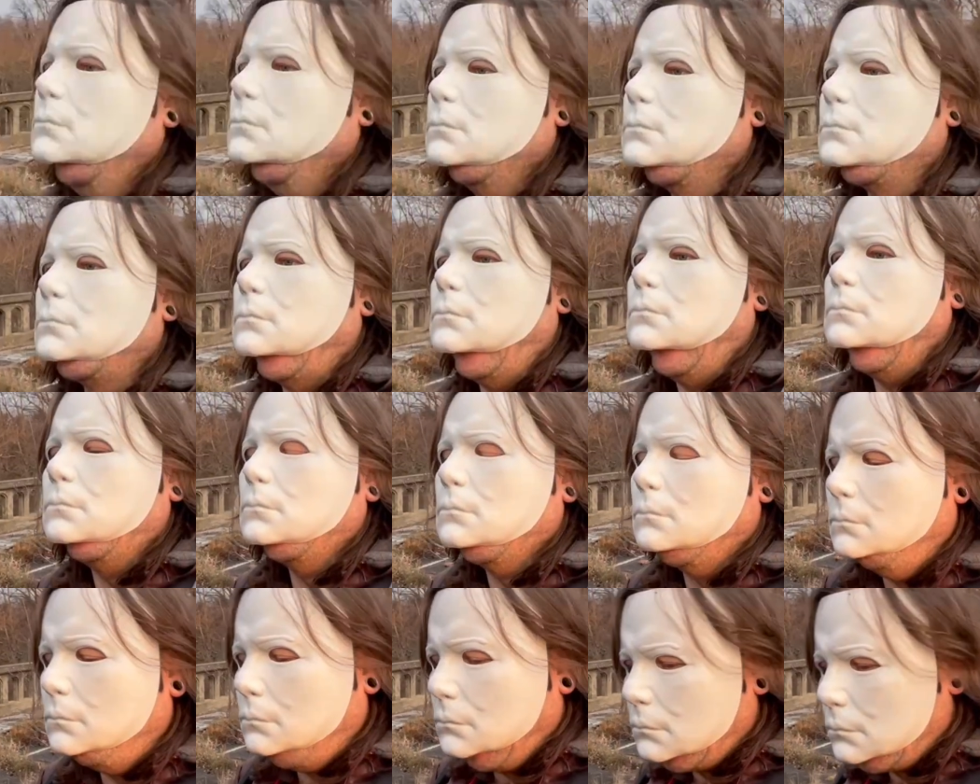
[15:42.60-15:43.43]
So guys,
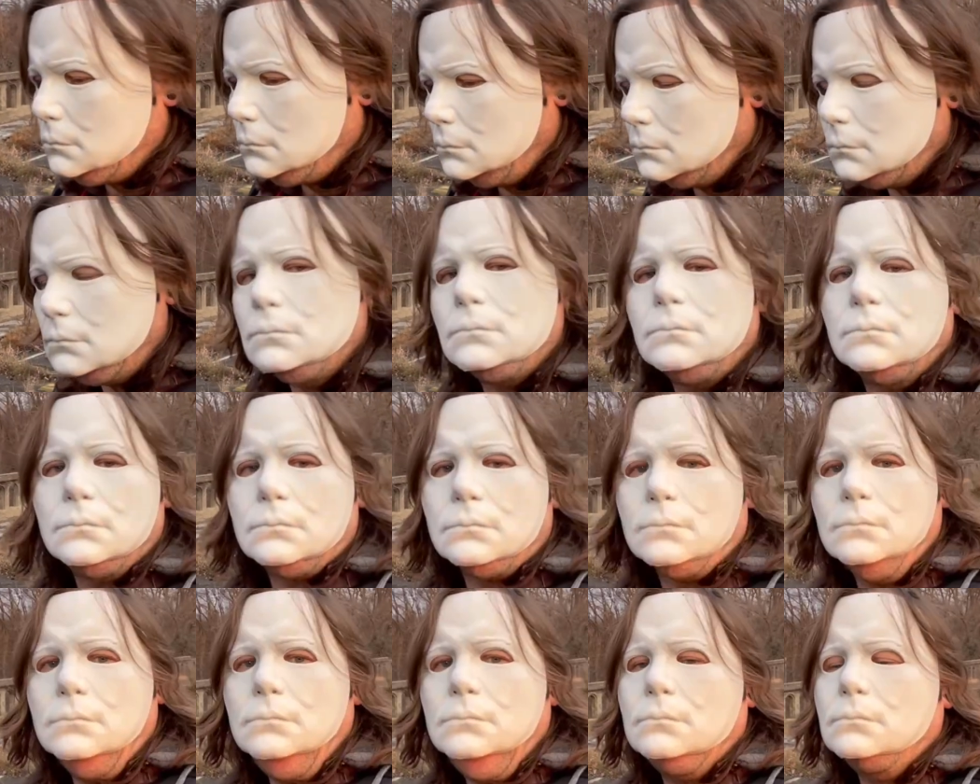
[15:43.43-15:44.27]
make sure you
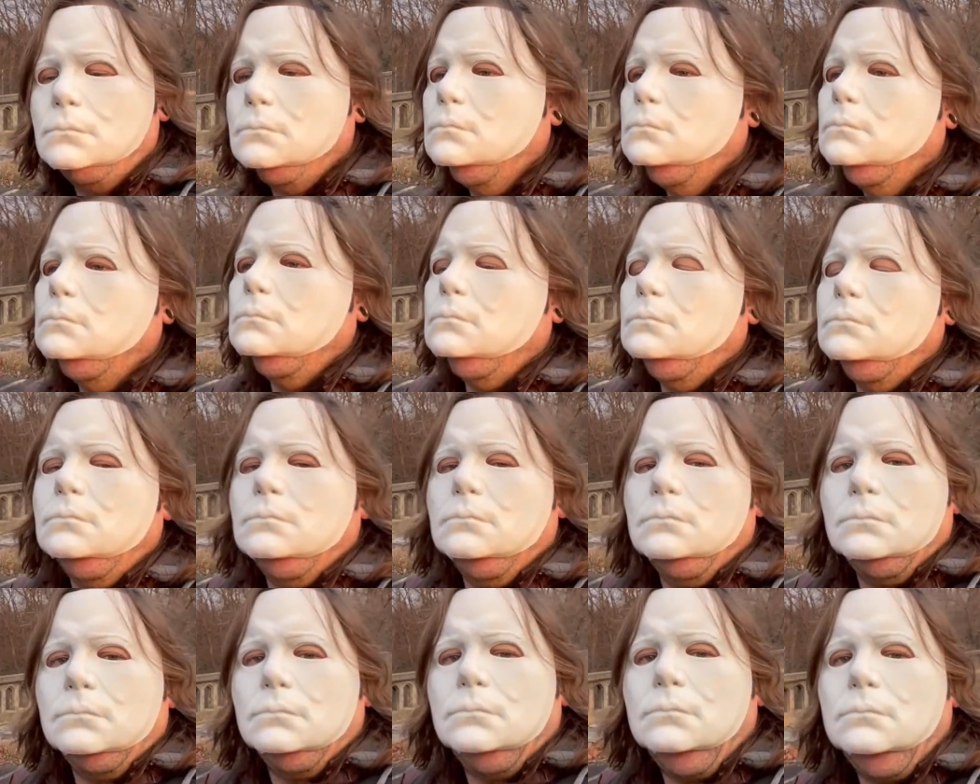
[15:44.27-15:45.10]
subscribe.
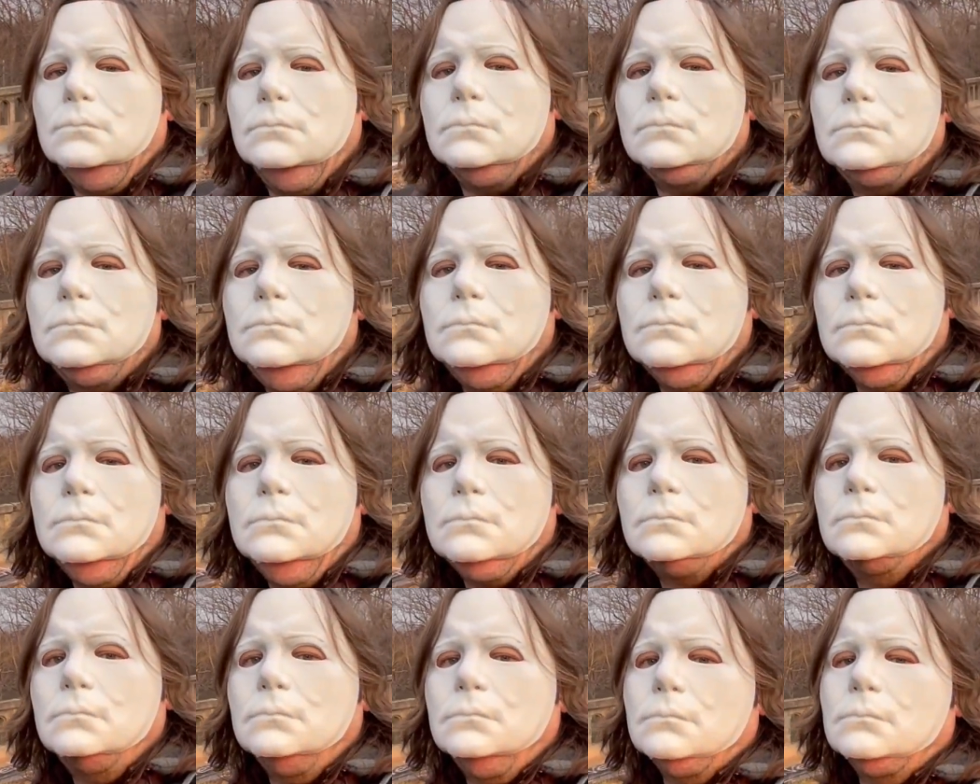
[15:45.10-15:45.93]
Hit that like
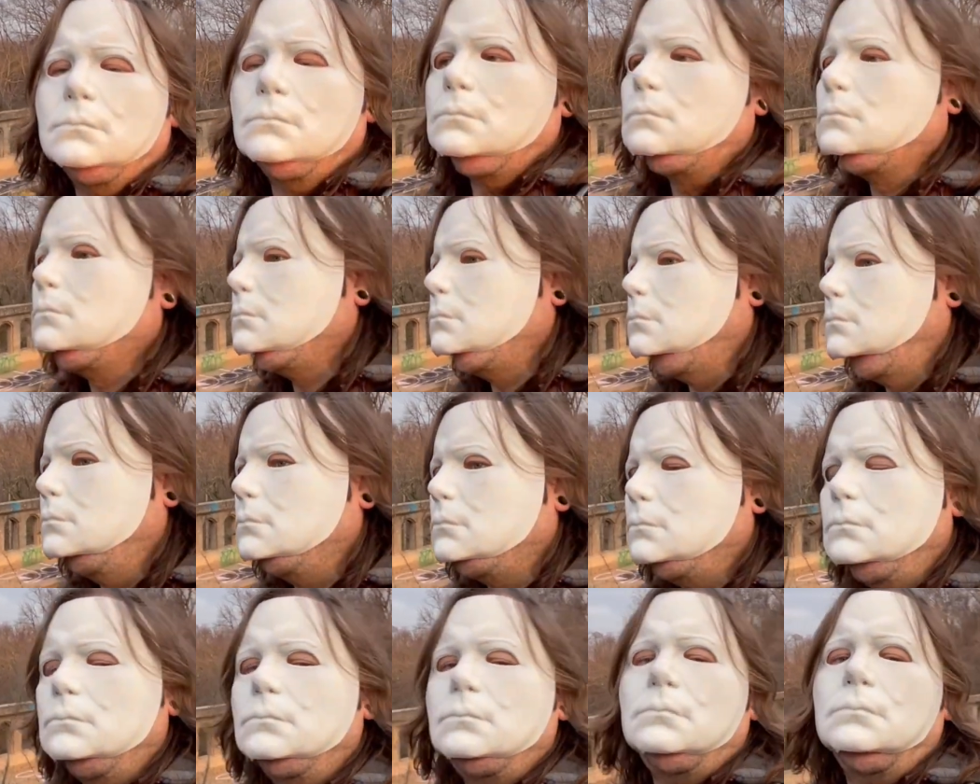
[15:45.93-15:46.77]
button that shows
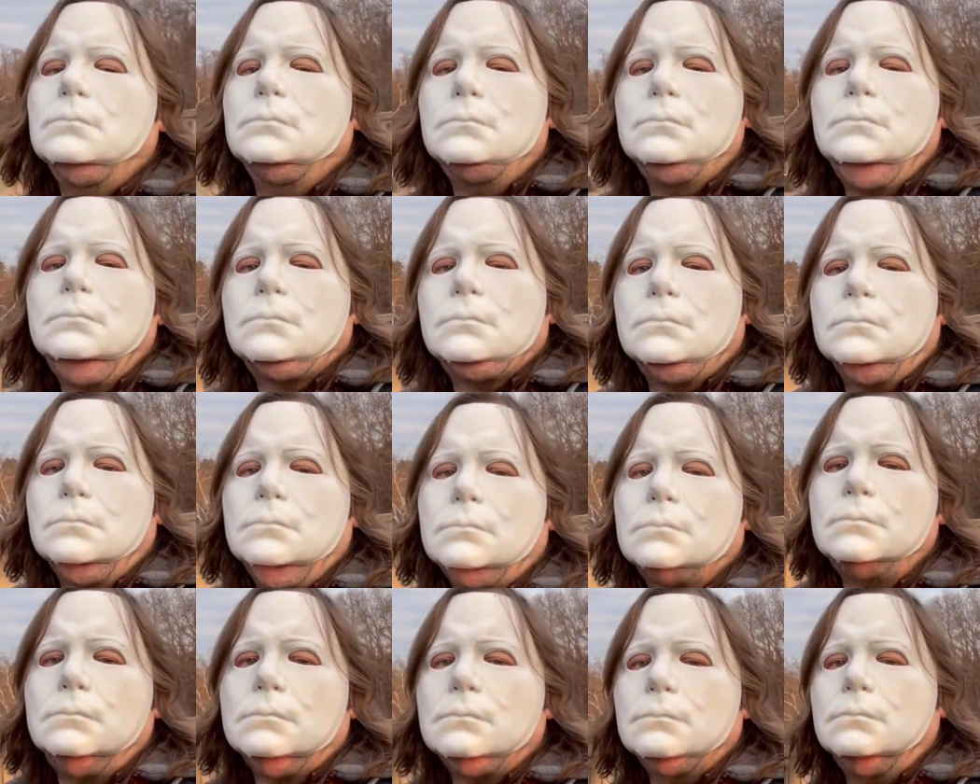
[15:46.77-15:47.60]
YouTube you actually like my
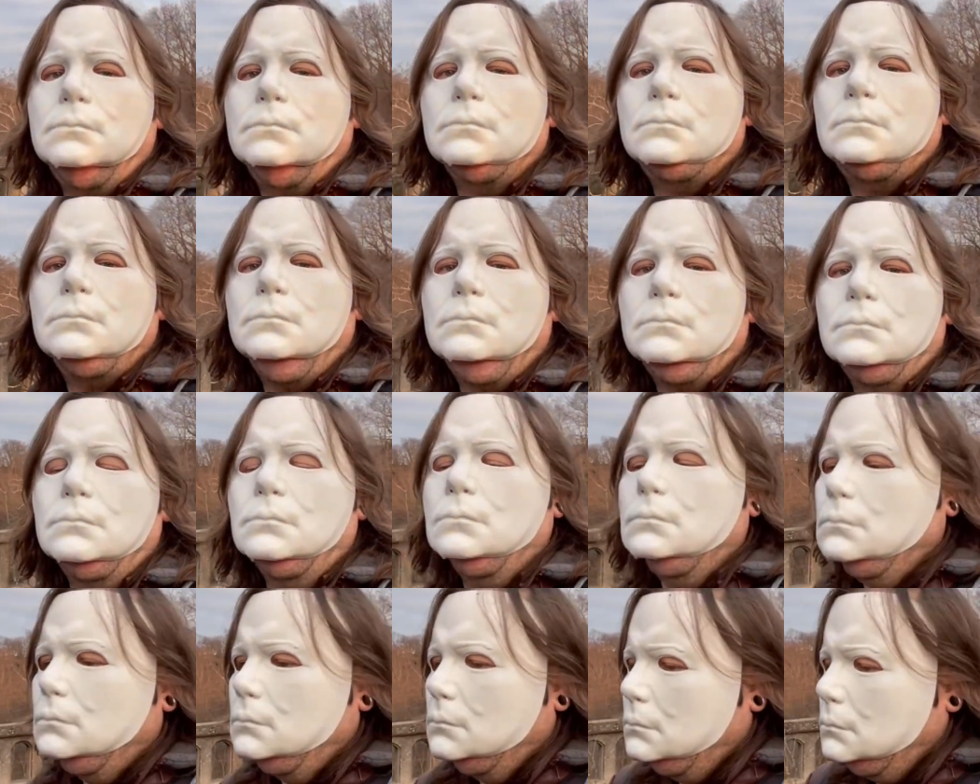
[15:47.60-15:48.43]
content,
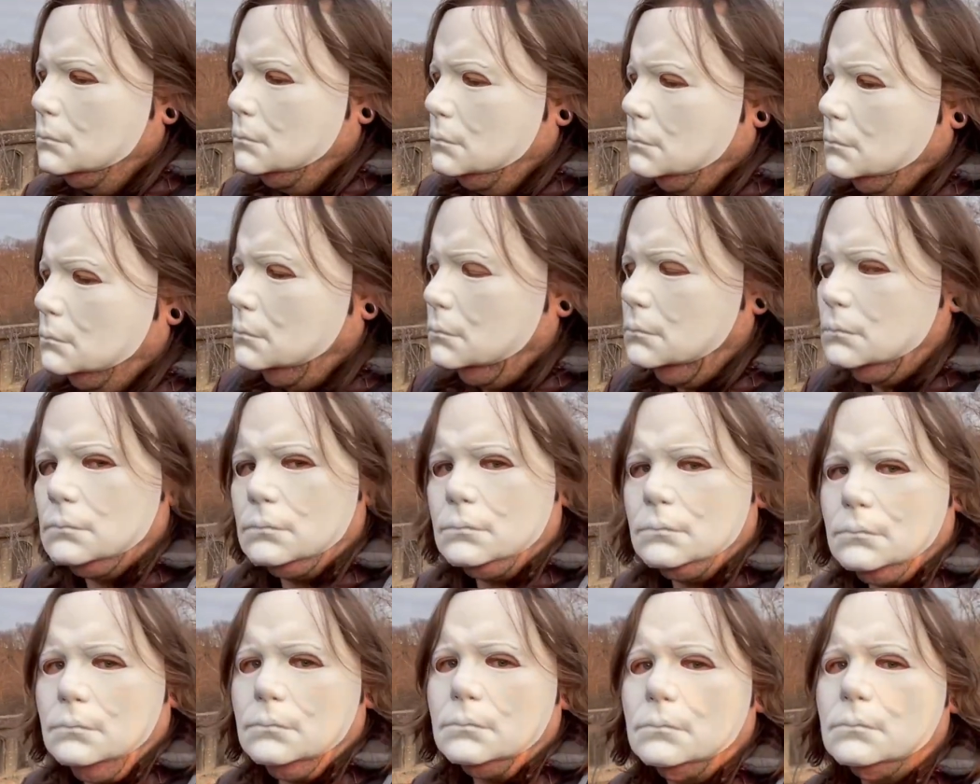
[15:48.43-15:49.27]
and share
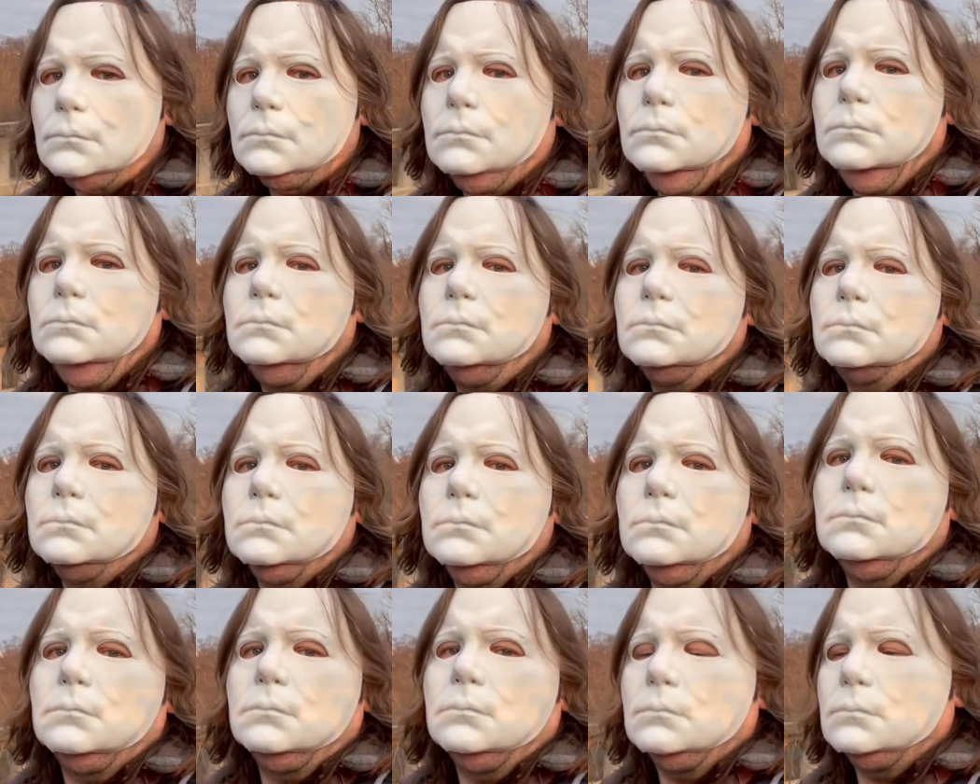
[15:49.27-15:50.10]
this out
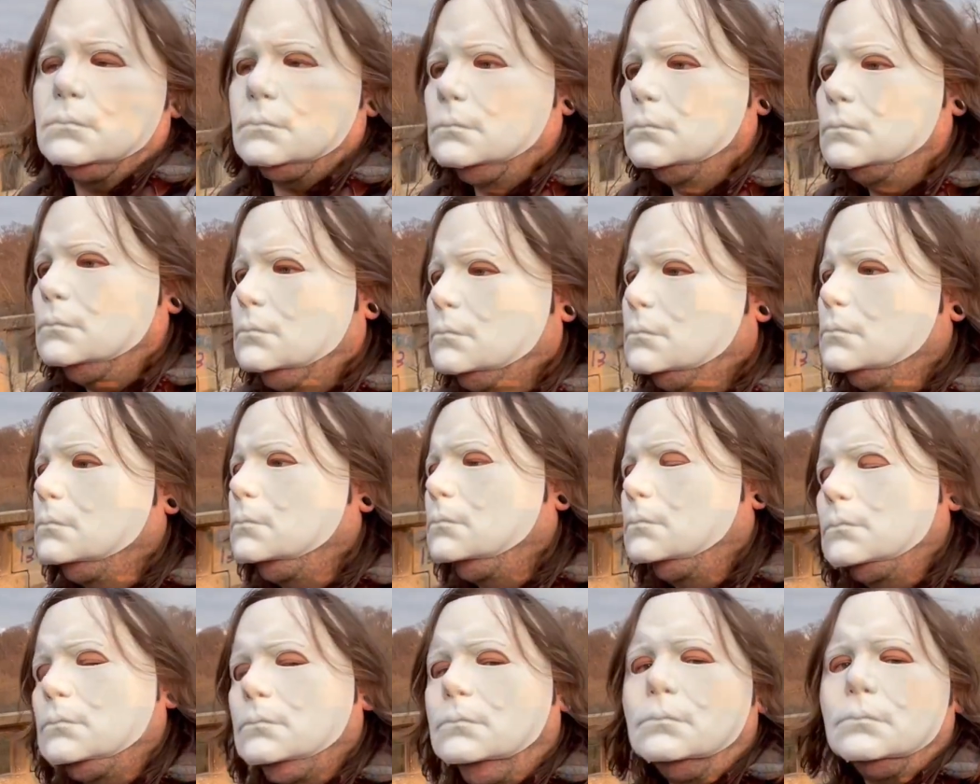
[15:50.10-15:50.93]
so people who
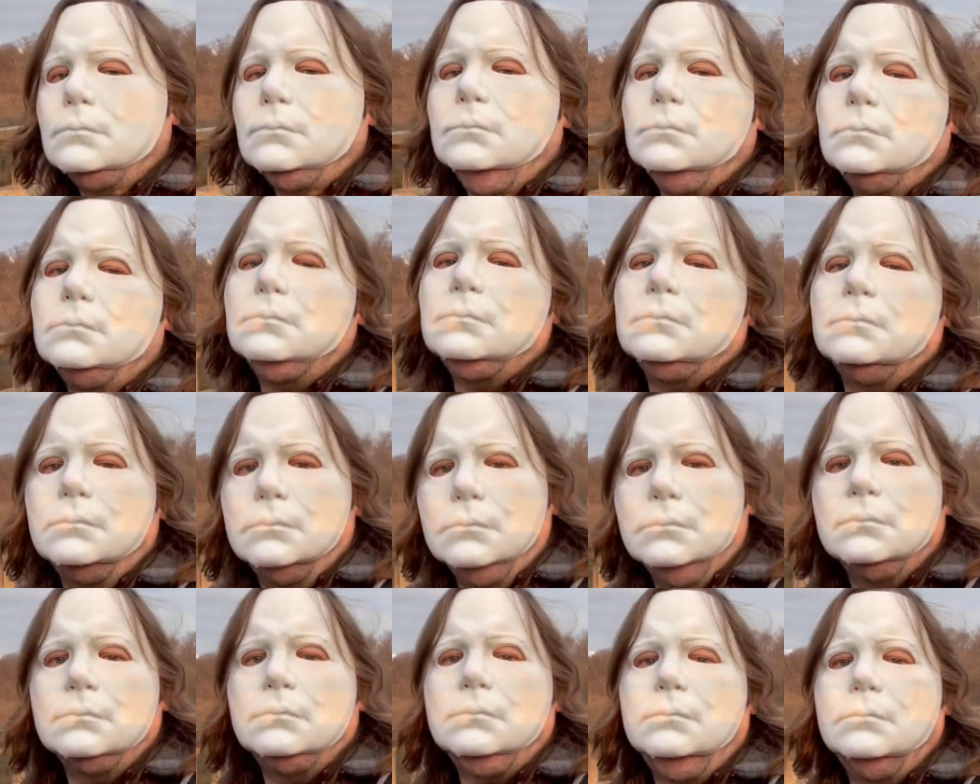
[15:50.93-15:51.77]
don't know me will
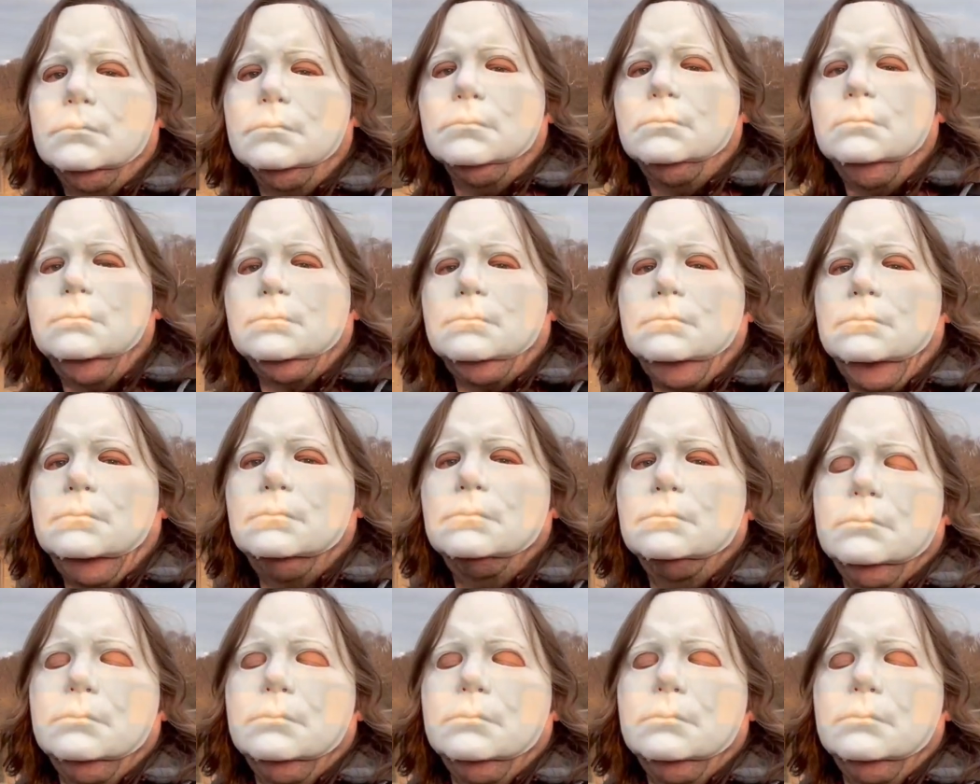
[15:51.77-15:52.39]
know who I am.